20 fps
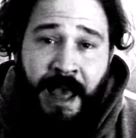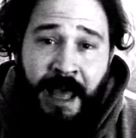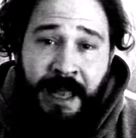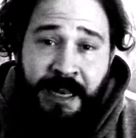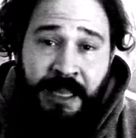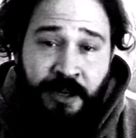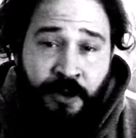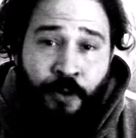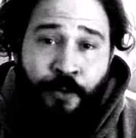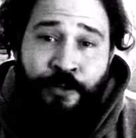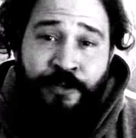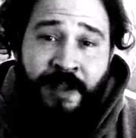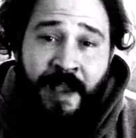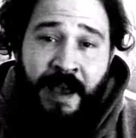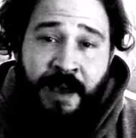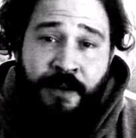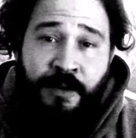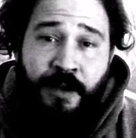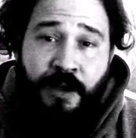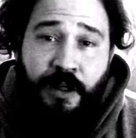And he knows
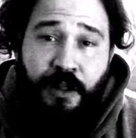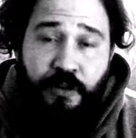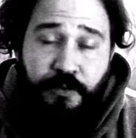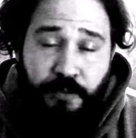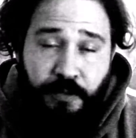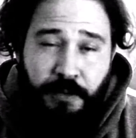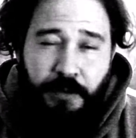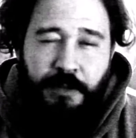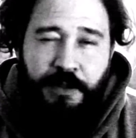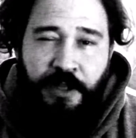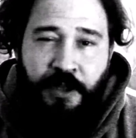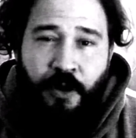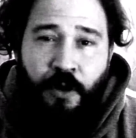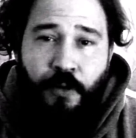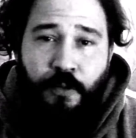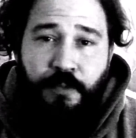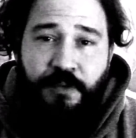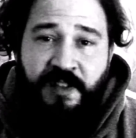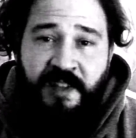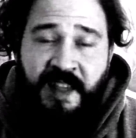how to, you
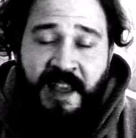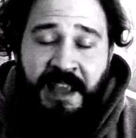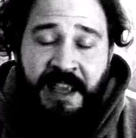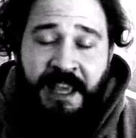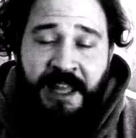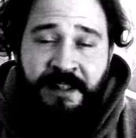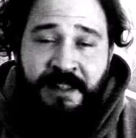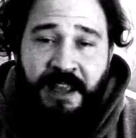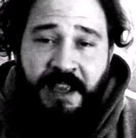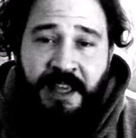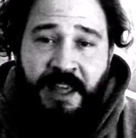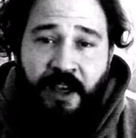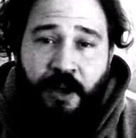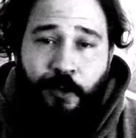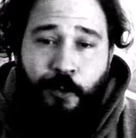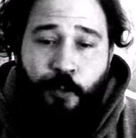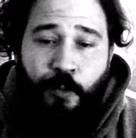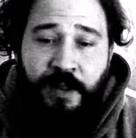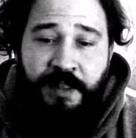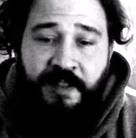know, sink in the
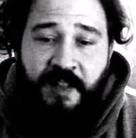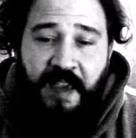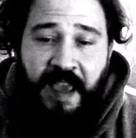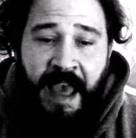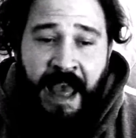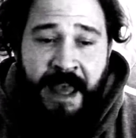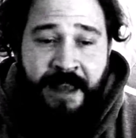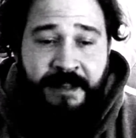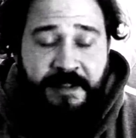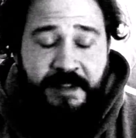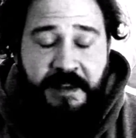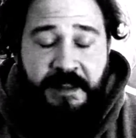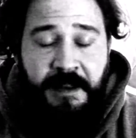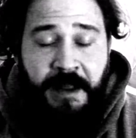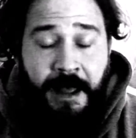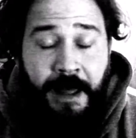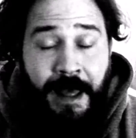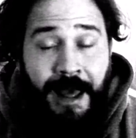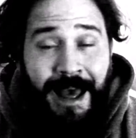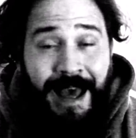kill once he has it.
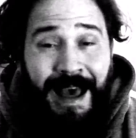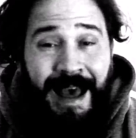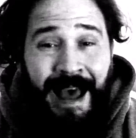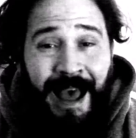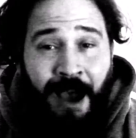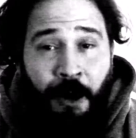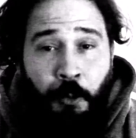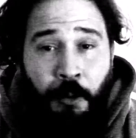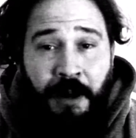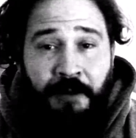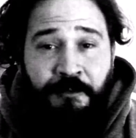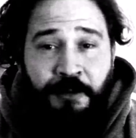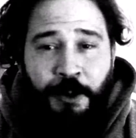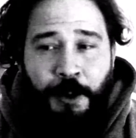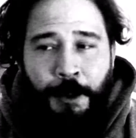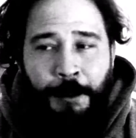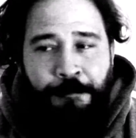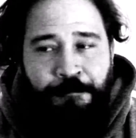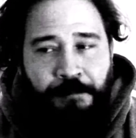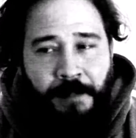
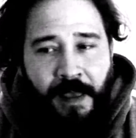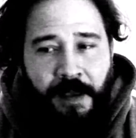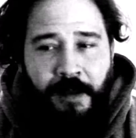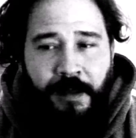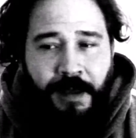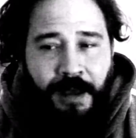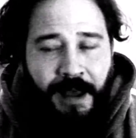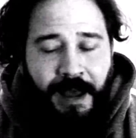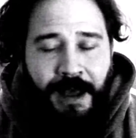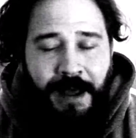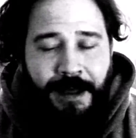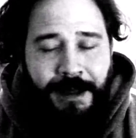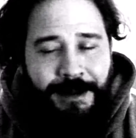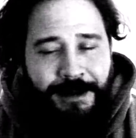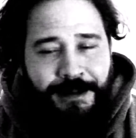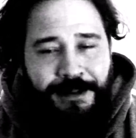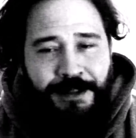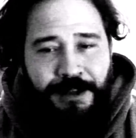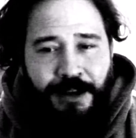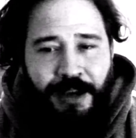However,
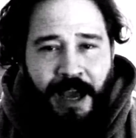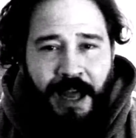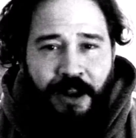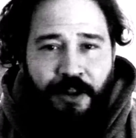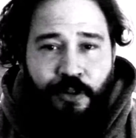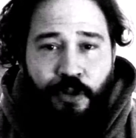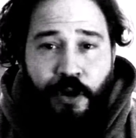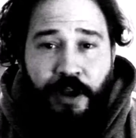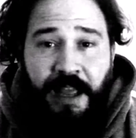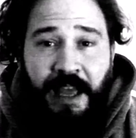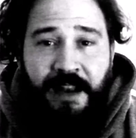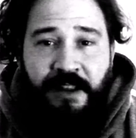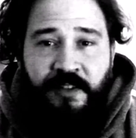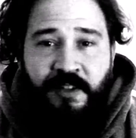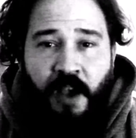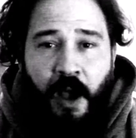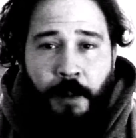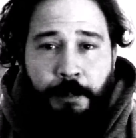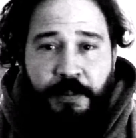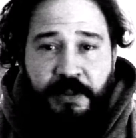you got to look at his
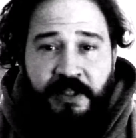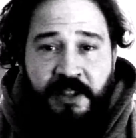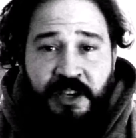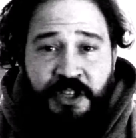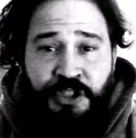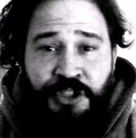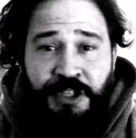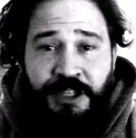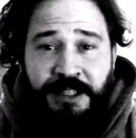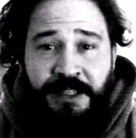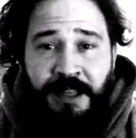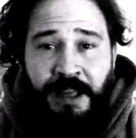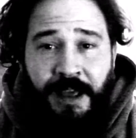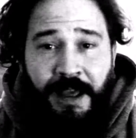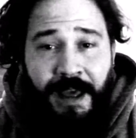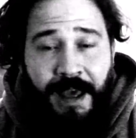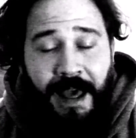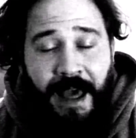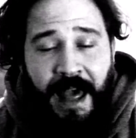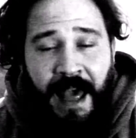opposition.
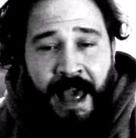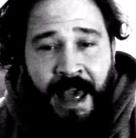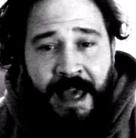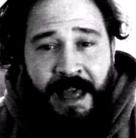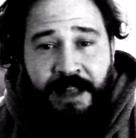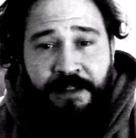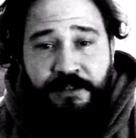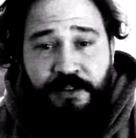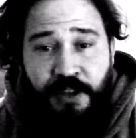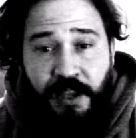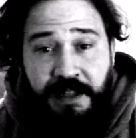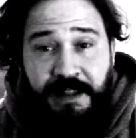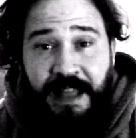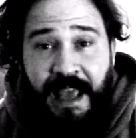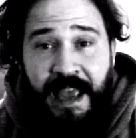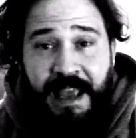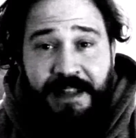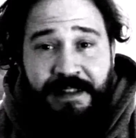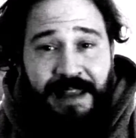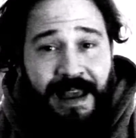And to
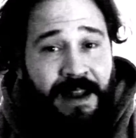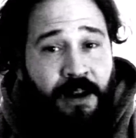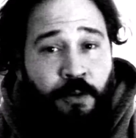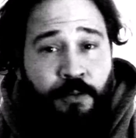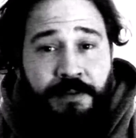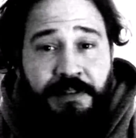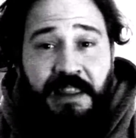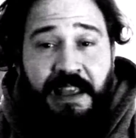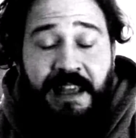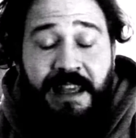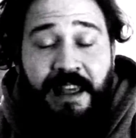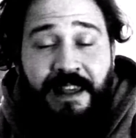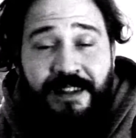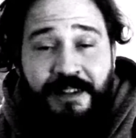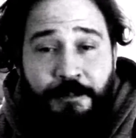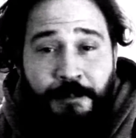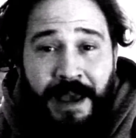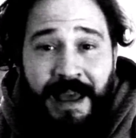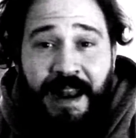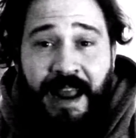date, I don't think
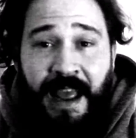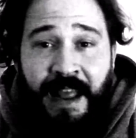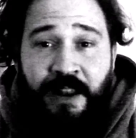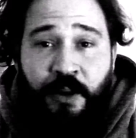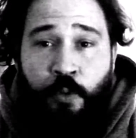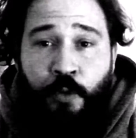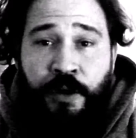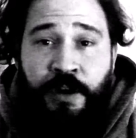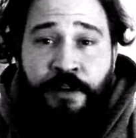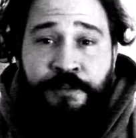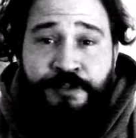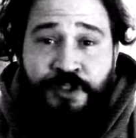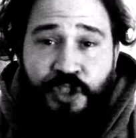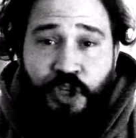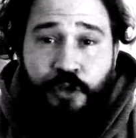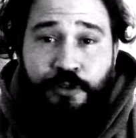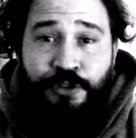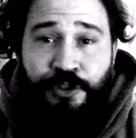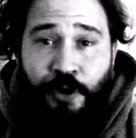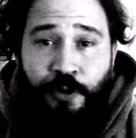he's met anyone of
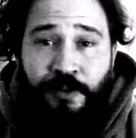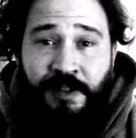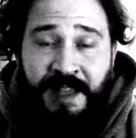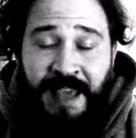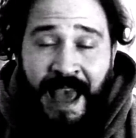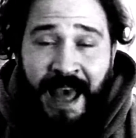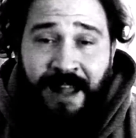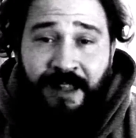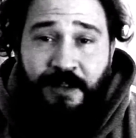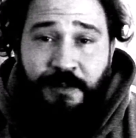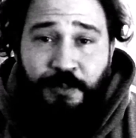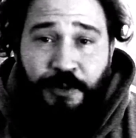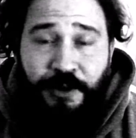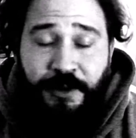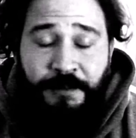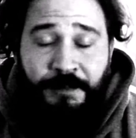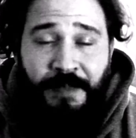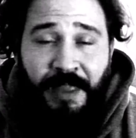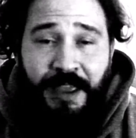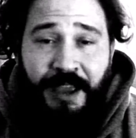Jojo's
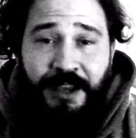caliber.